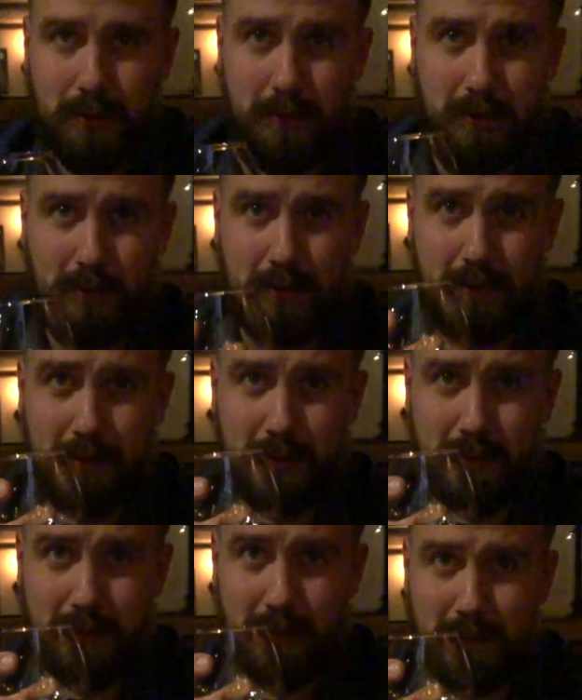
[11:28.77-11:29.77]
Just a
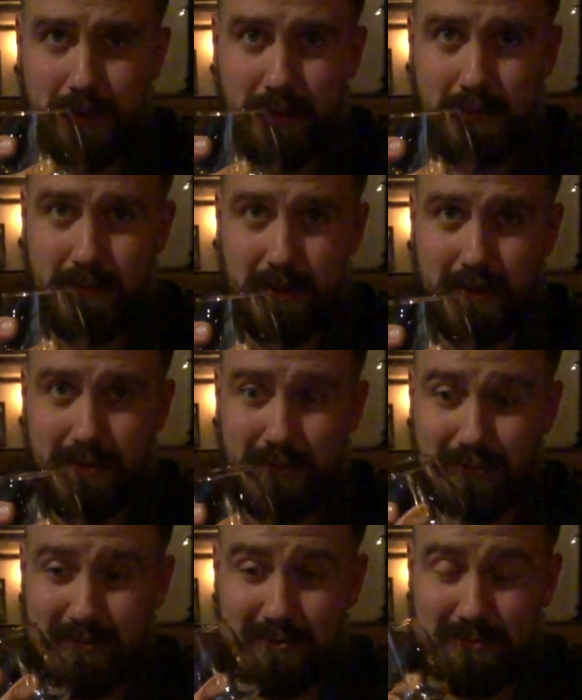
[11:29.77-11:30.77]
little bit, I can't
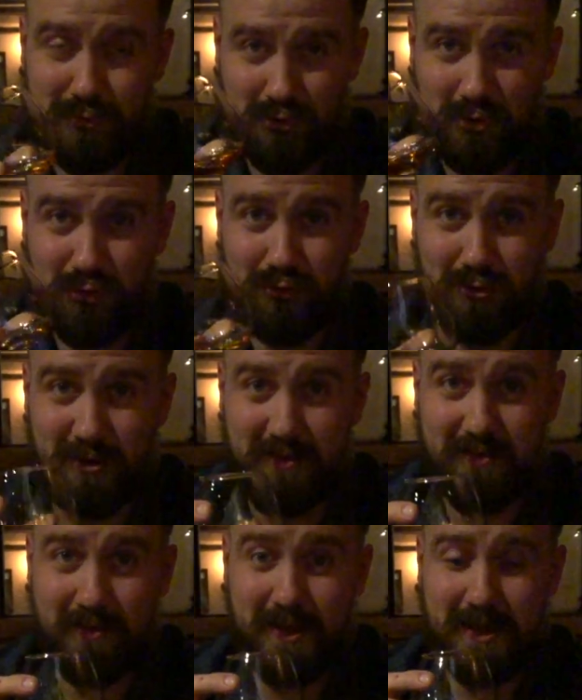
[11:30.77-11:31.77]
carry you
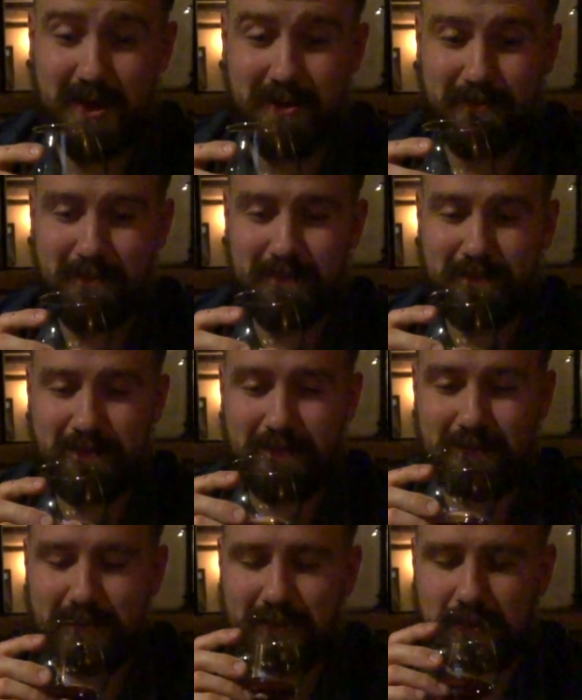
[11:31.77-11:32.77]

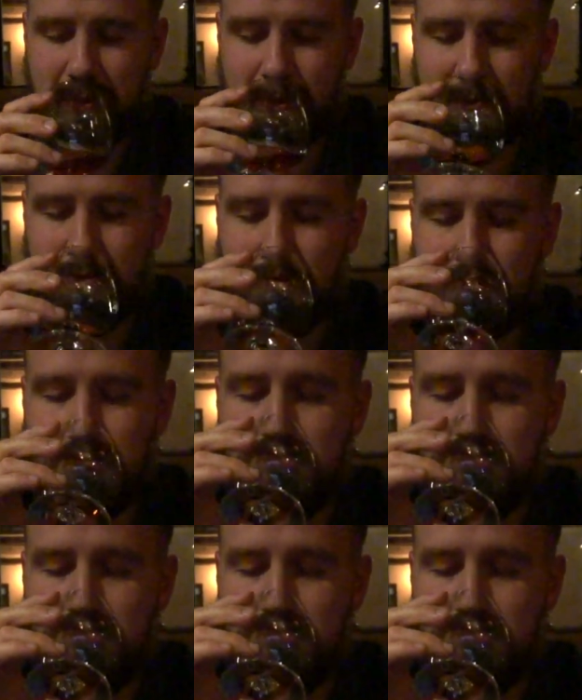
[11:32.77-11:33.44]
out. Not all of it.